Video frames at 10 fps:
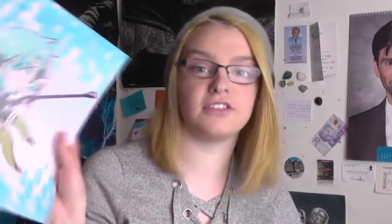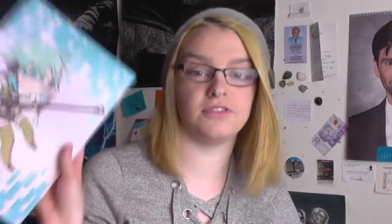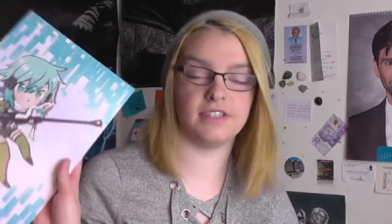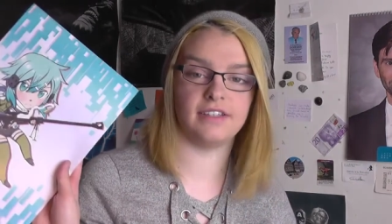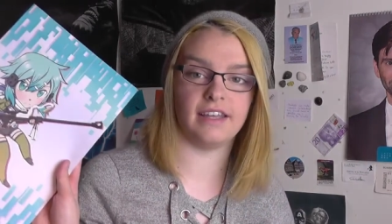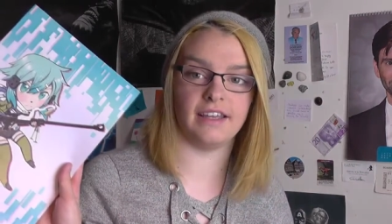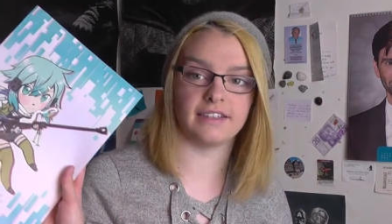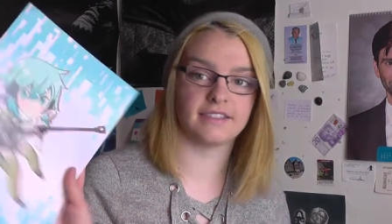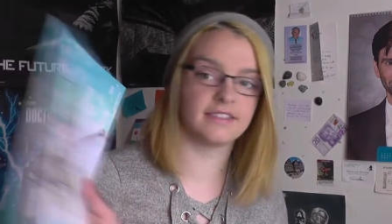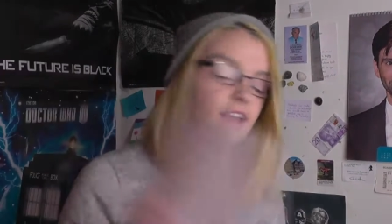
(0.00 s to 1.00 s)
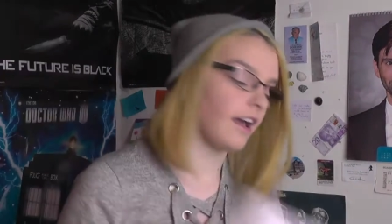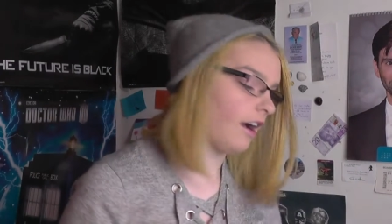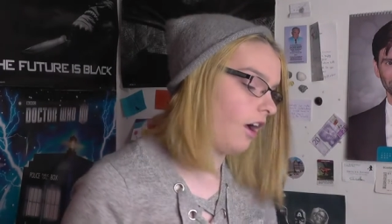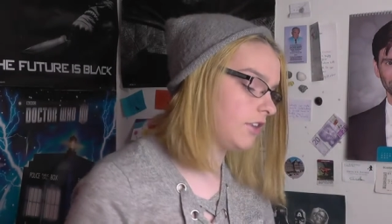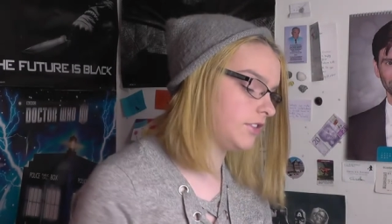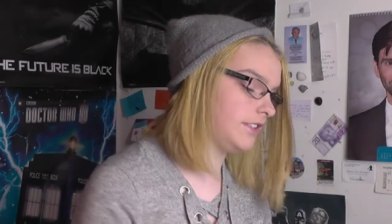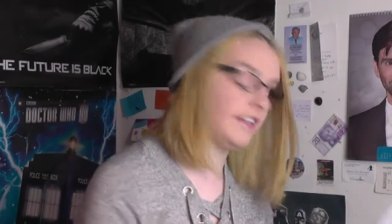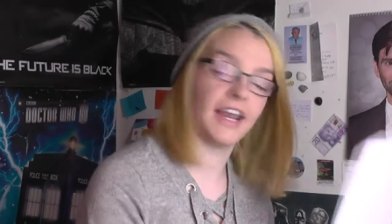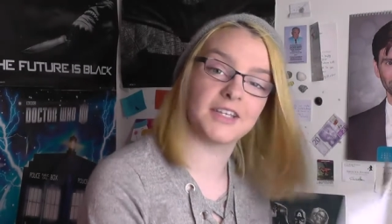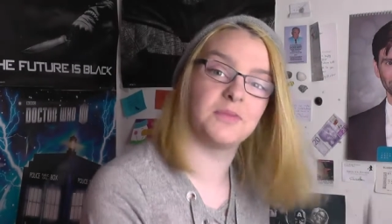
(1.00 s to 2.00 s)
who did this also did the
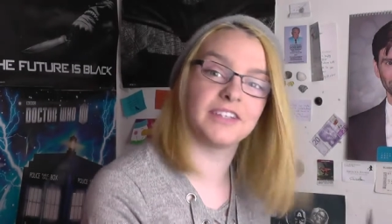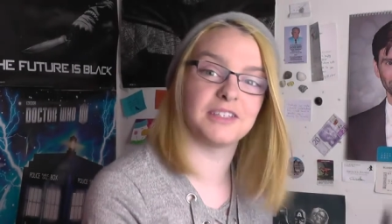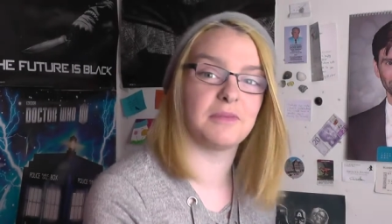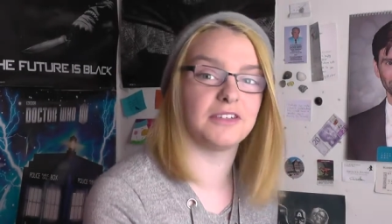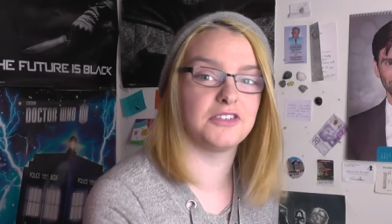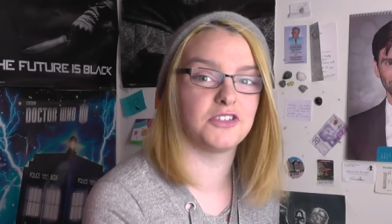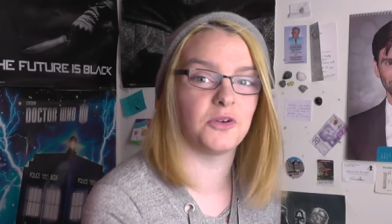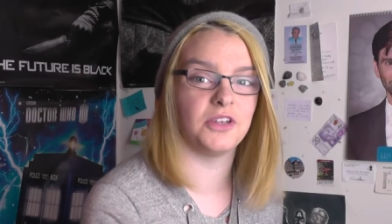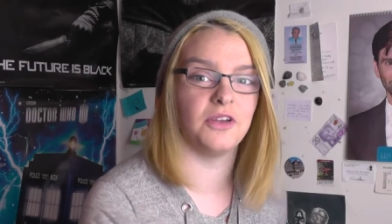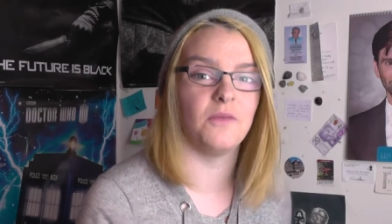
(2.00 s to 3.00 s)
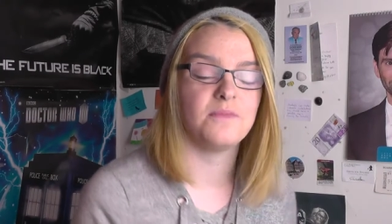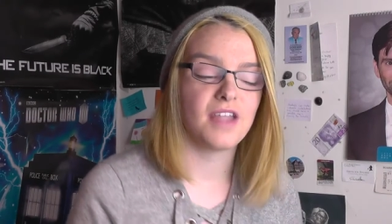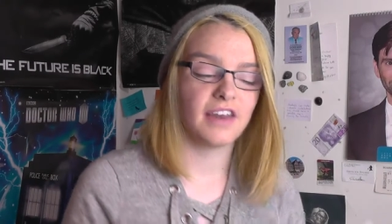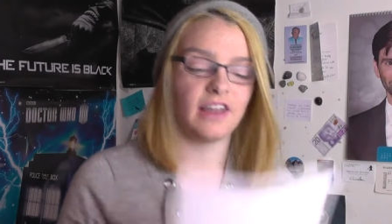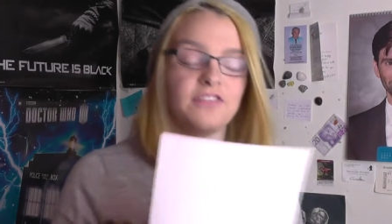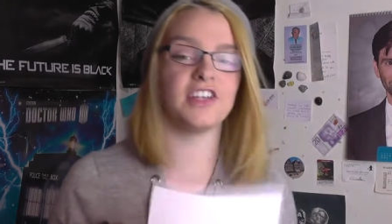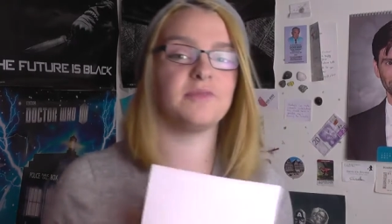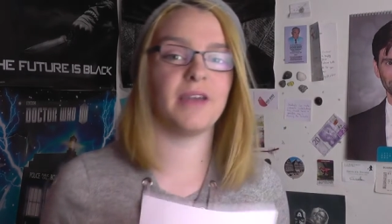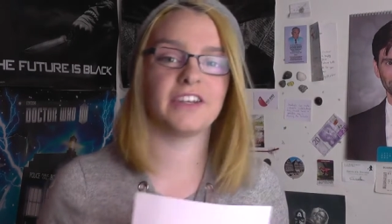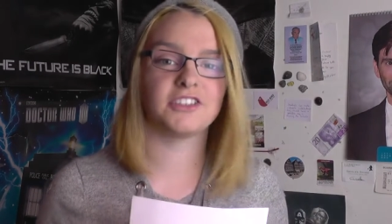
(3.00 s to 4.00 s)
next picture I'm about to show you. Now this
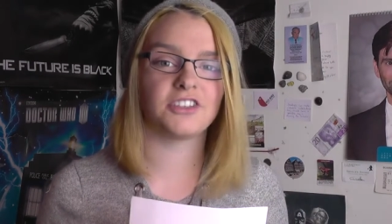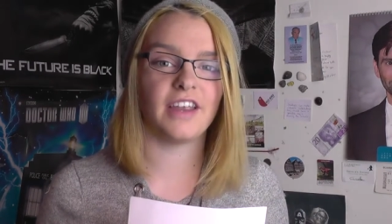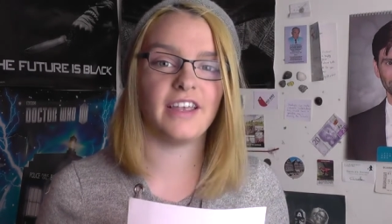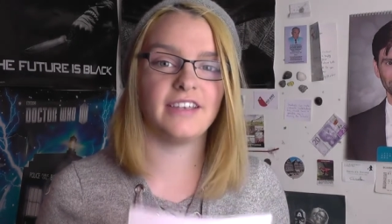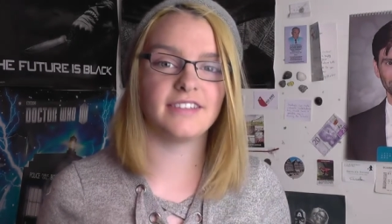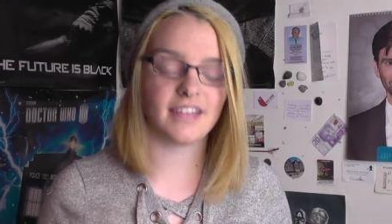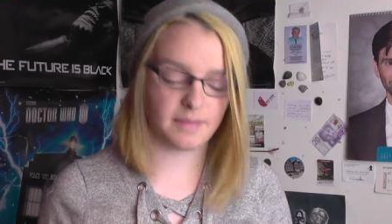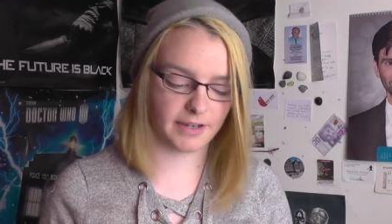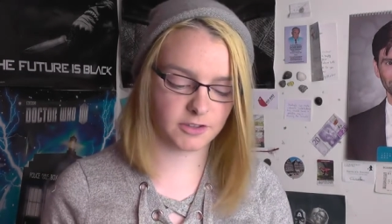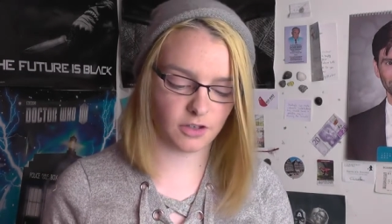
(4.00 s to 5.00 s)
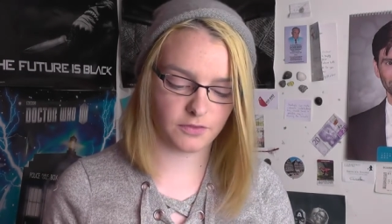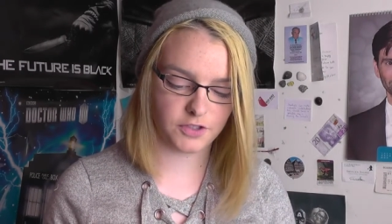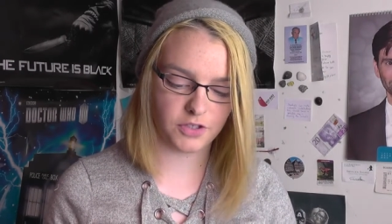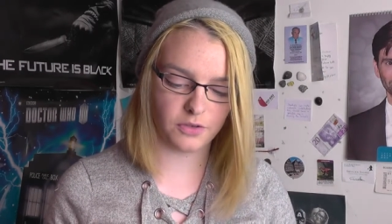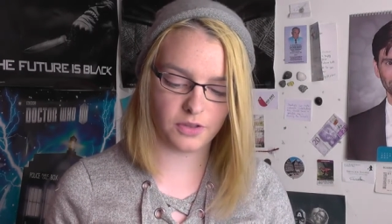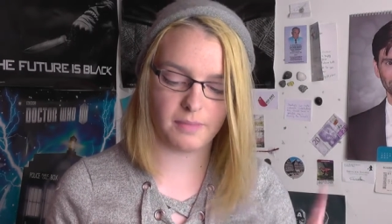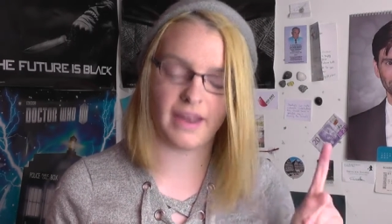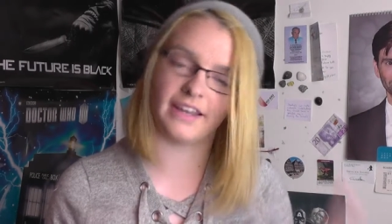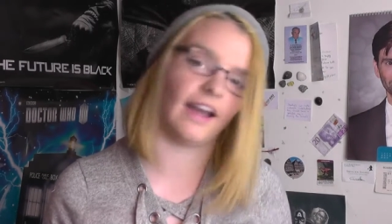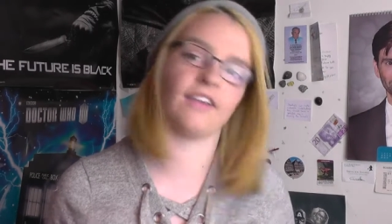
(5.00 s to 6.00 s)
picture is a picture of two of the
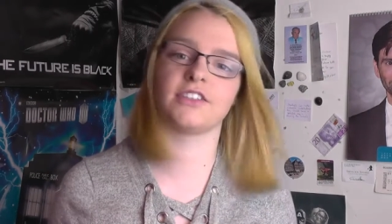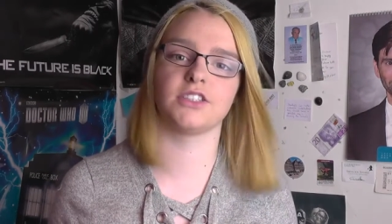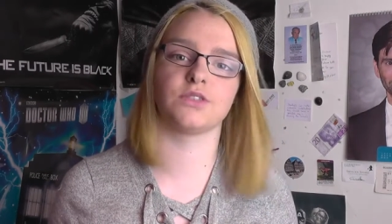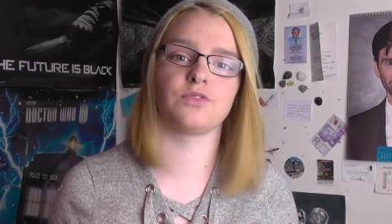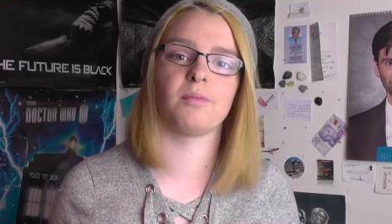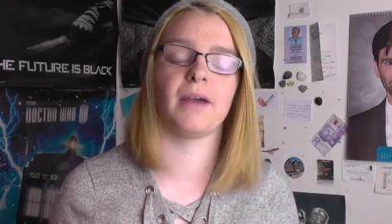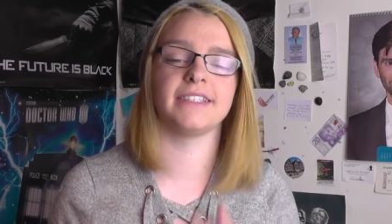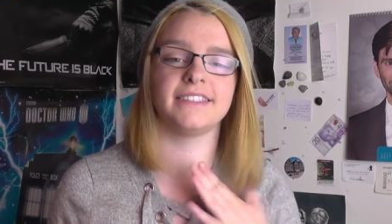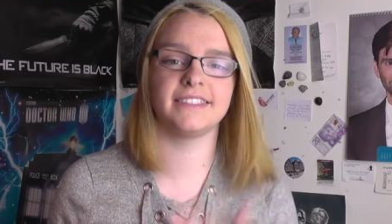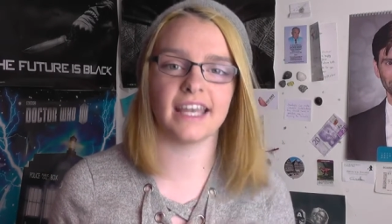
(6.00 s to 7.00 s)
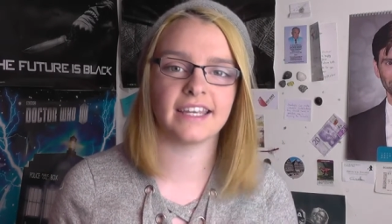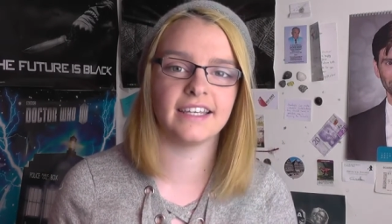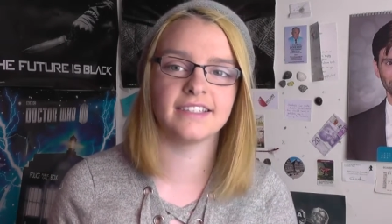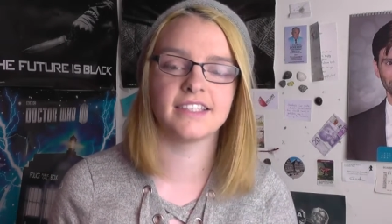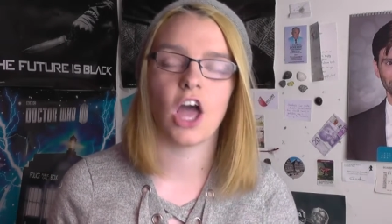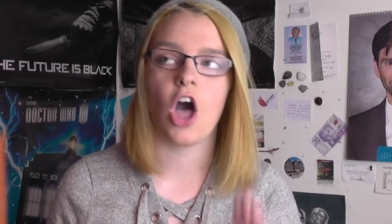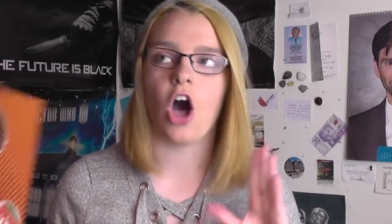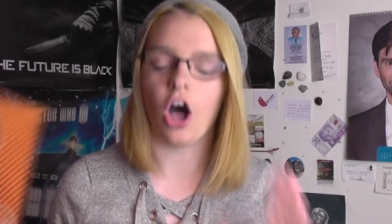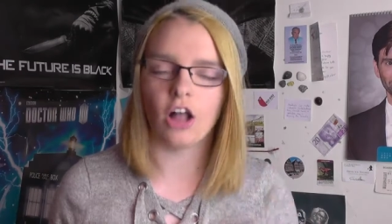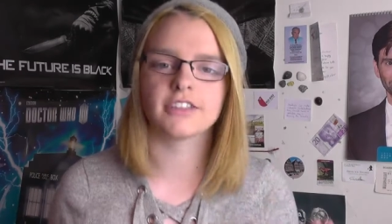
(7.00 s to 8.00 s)
main characters from my second
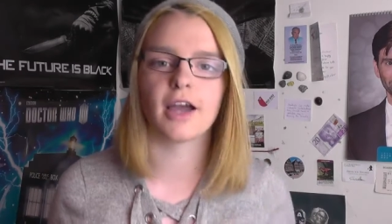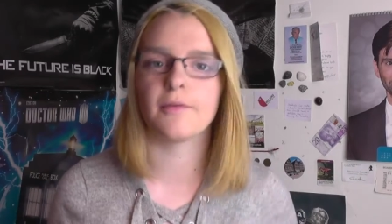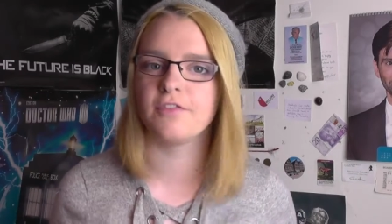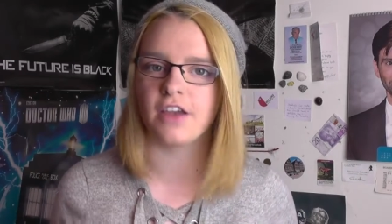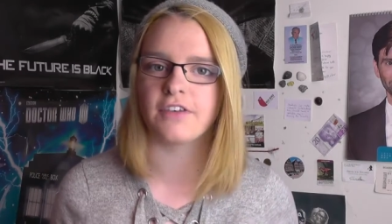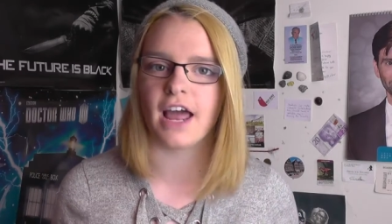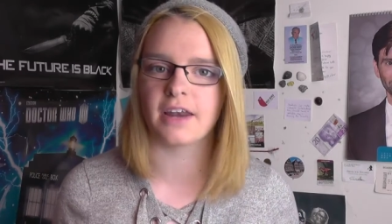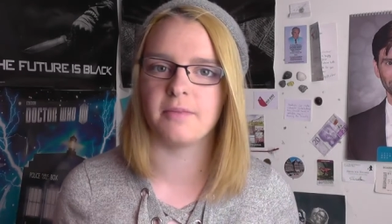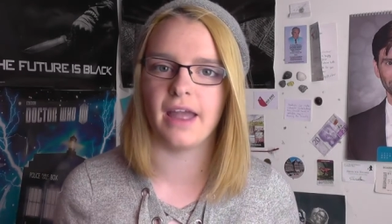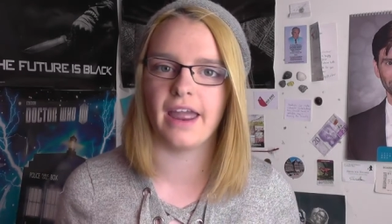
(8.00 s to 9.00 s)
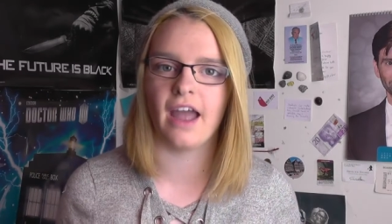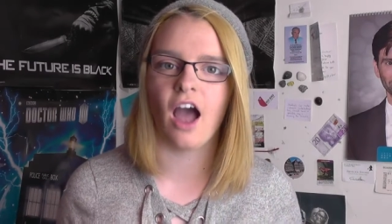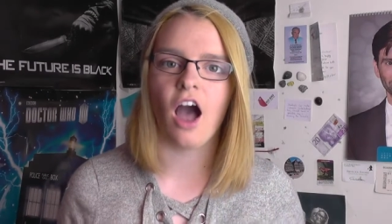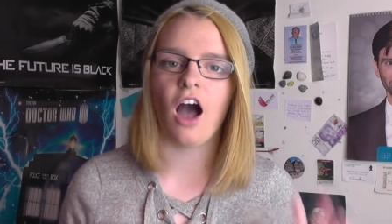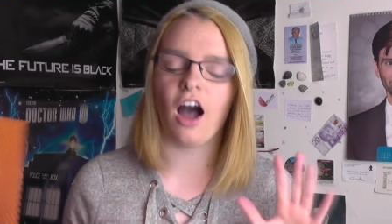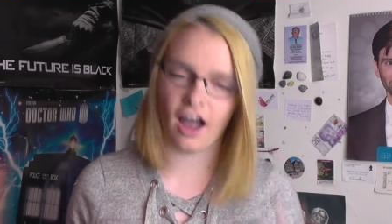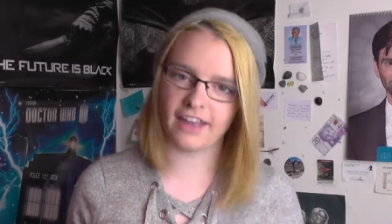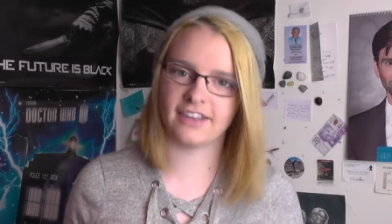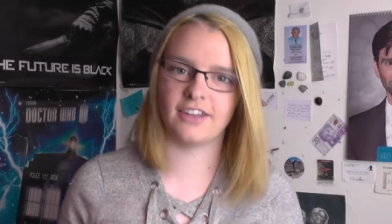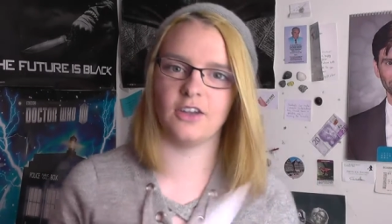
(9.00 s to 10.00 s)
all-time favorite anime,
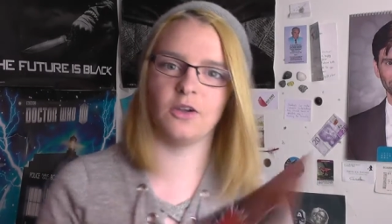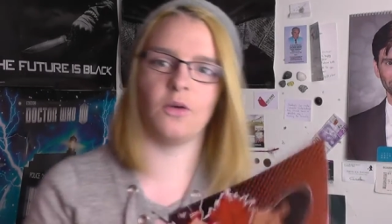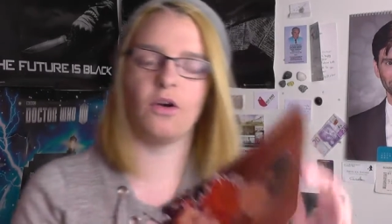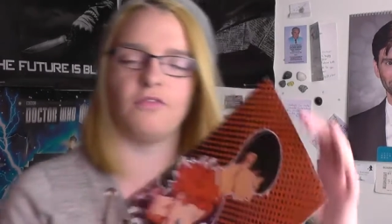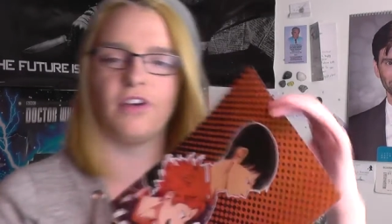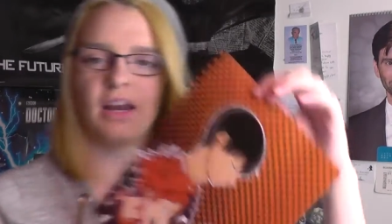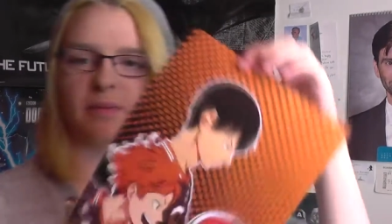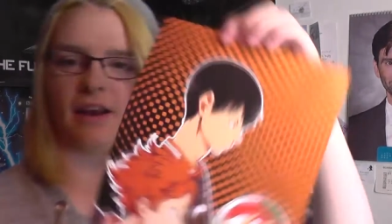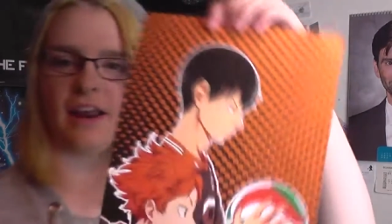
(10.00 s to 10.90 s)
Haikyuu volleyball